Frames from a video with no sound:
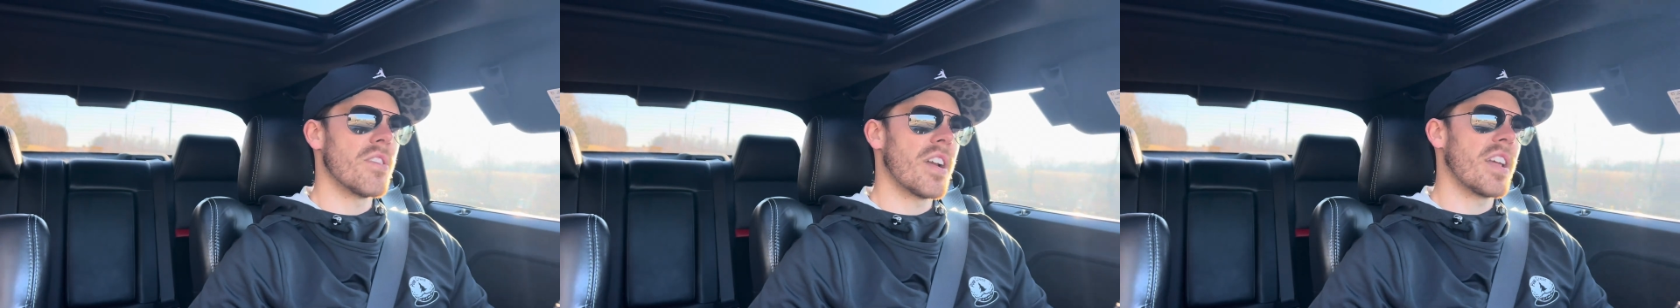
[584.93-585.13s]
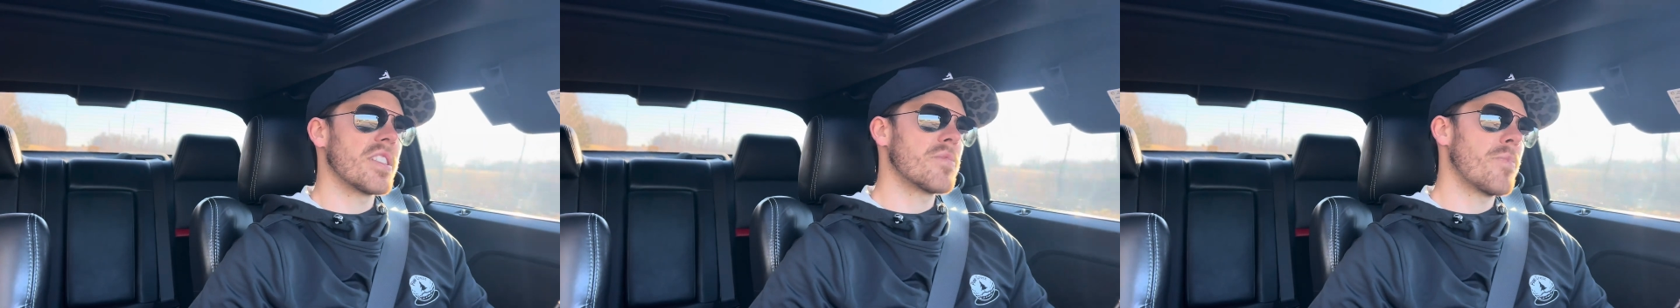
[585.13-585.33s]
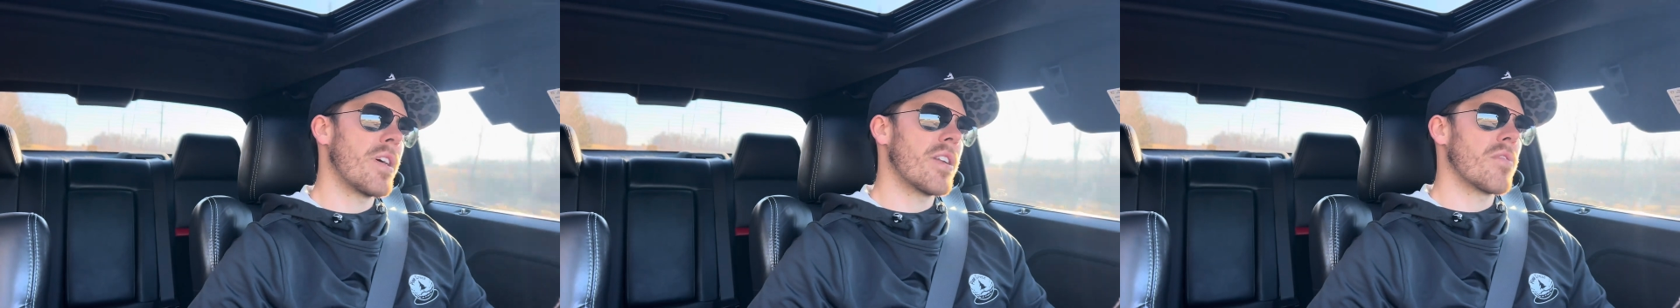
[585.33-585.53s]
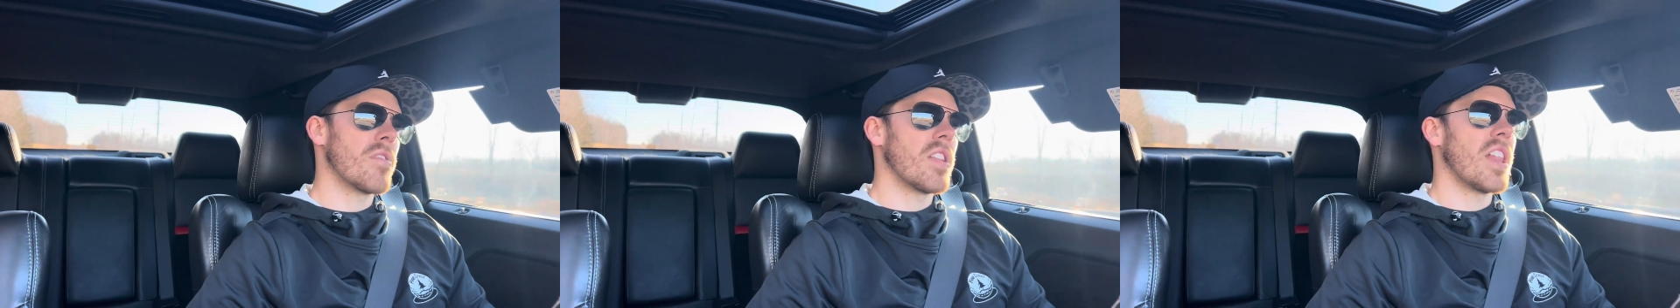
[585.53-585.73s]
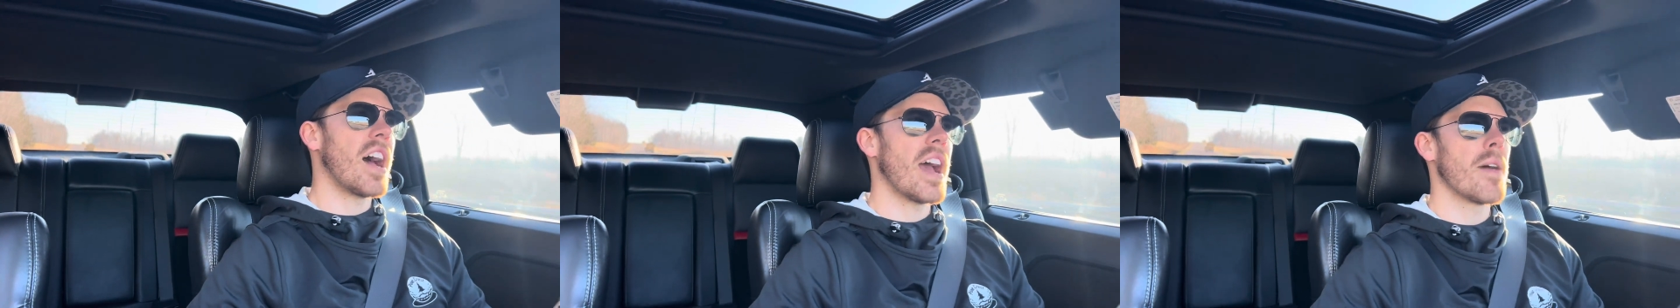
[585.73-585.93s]
and it's been a
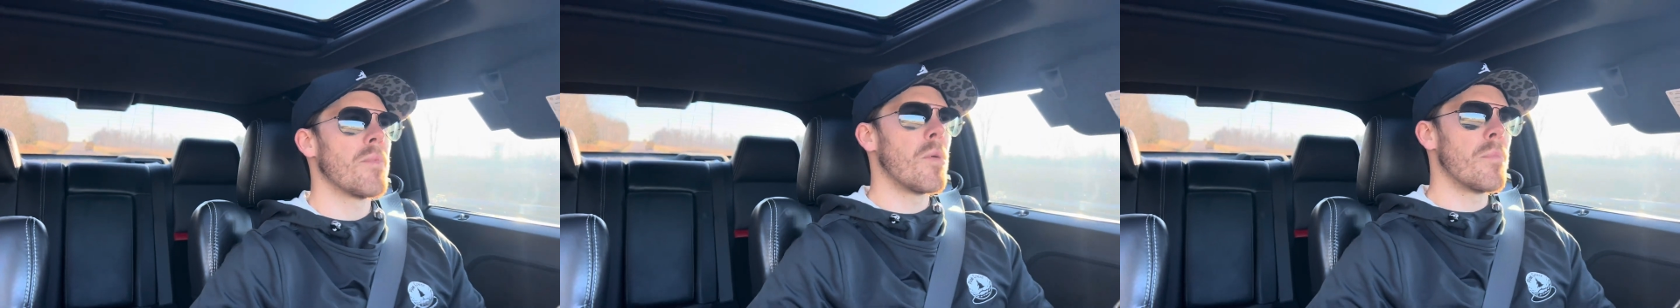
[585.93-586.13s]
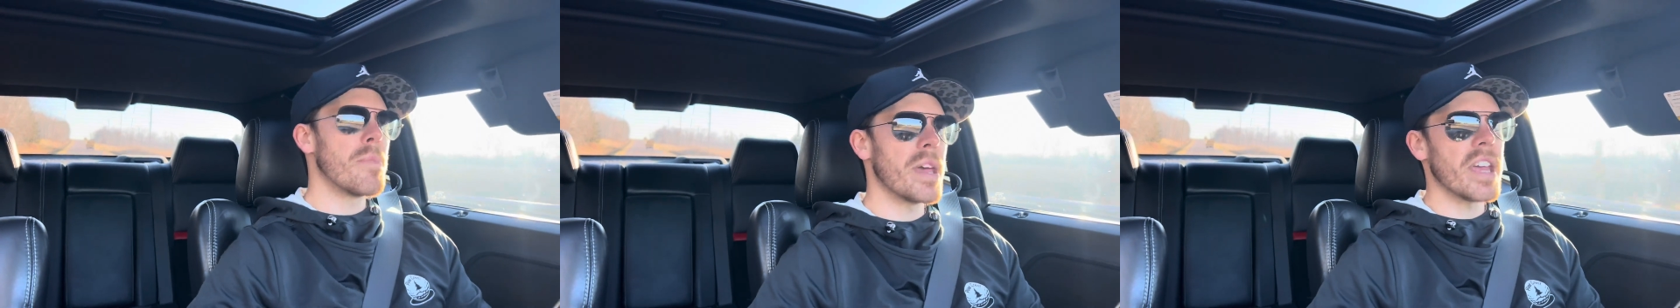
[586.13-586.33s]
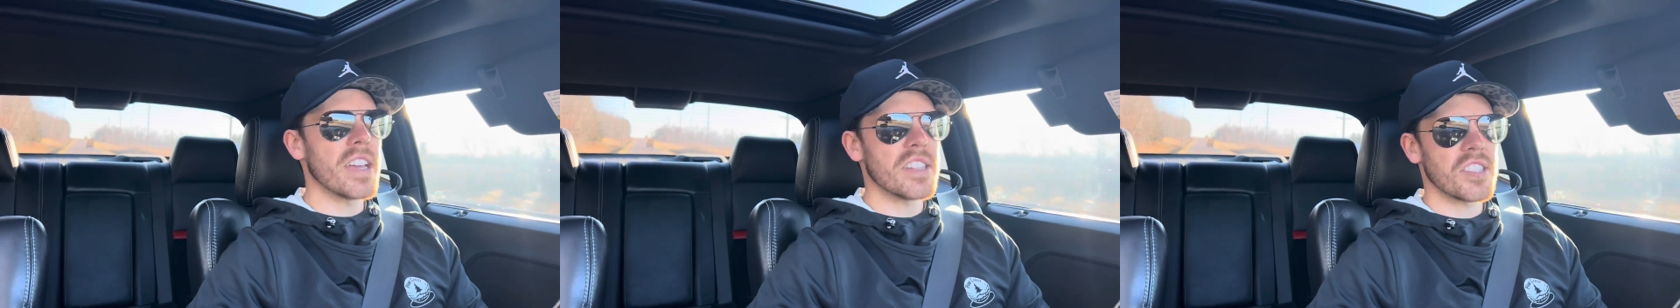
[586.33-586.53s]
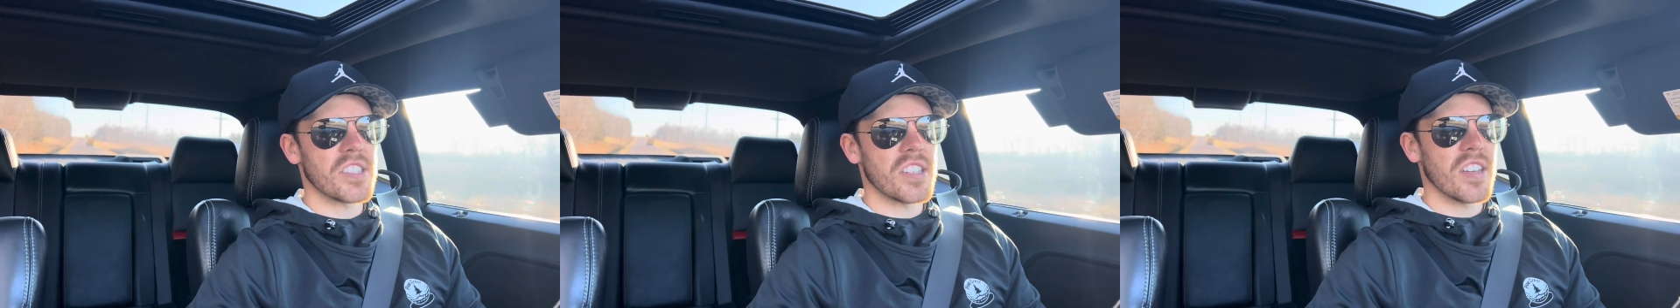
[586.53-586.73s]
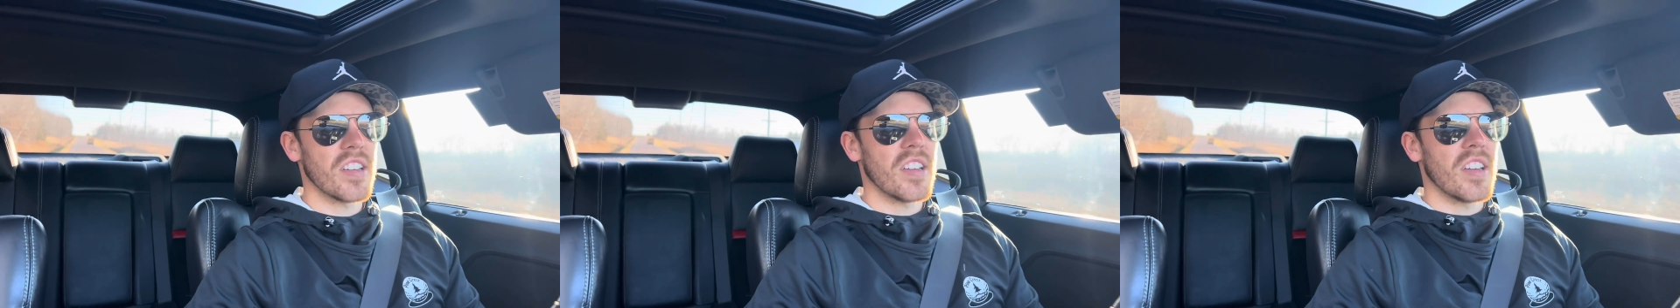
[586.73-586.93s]
reliable
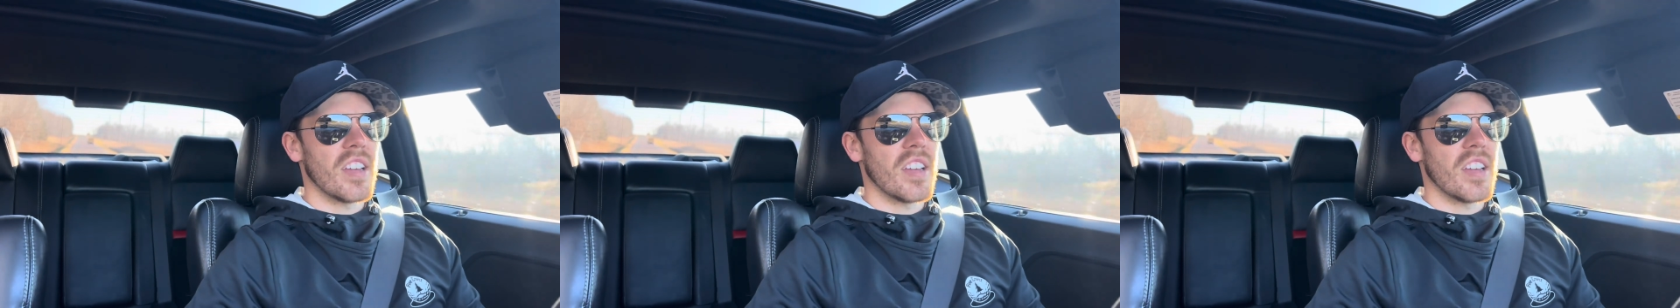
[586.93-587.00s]
beast,